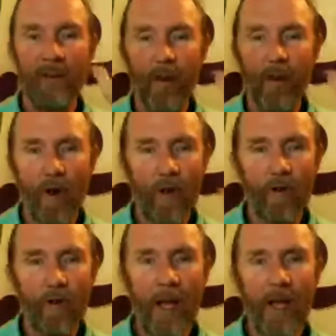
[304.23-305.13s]
instead of all
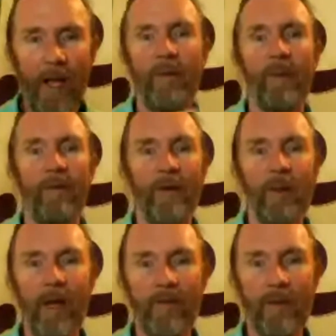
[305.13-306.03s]
the reactivity of
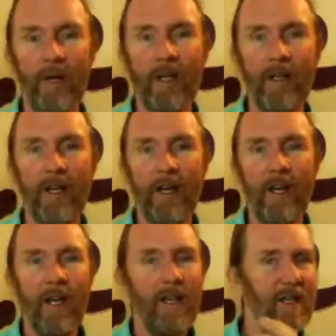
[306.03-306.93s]
your life, right?
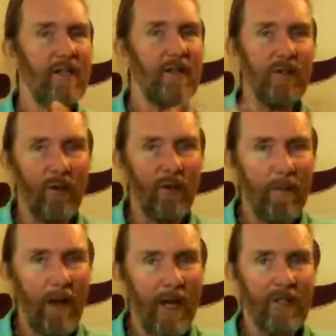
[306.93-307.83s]
The issues
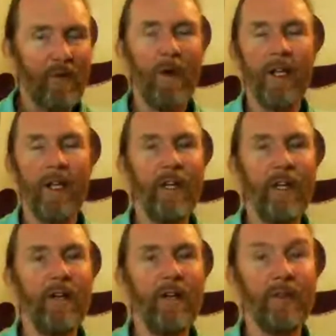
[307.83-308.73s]
from the past 20
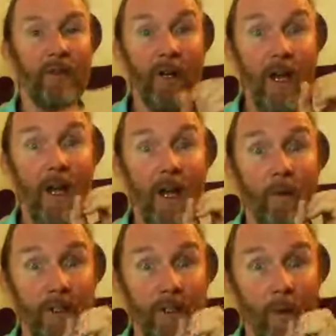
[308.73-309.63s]
years or
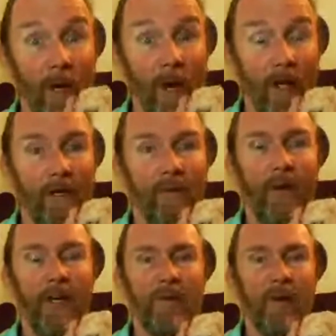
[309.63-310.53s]
what's going on in your
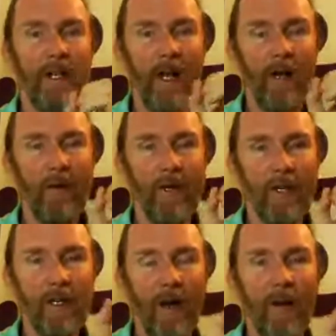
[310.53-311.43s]
face right now,
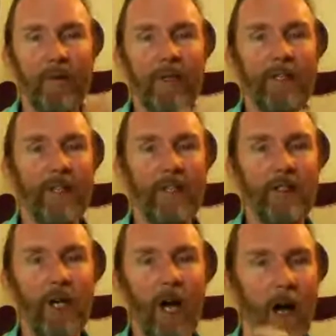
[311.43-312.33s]
the conflicts at
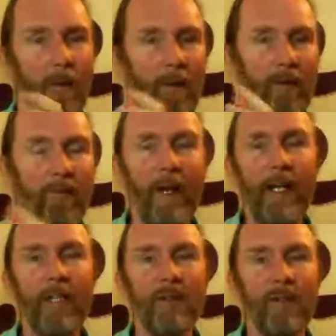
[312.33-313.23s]
the job or
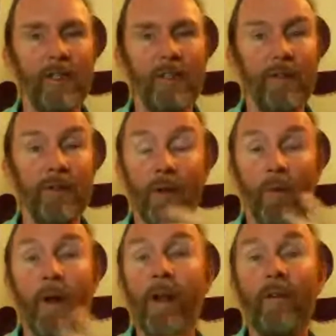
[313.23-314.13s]
financial issues
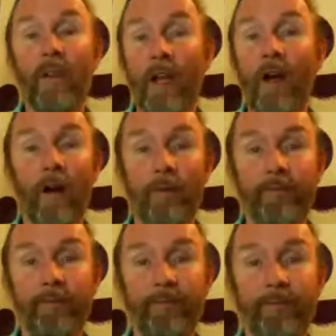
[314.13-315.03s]
or whatever they are.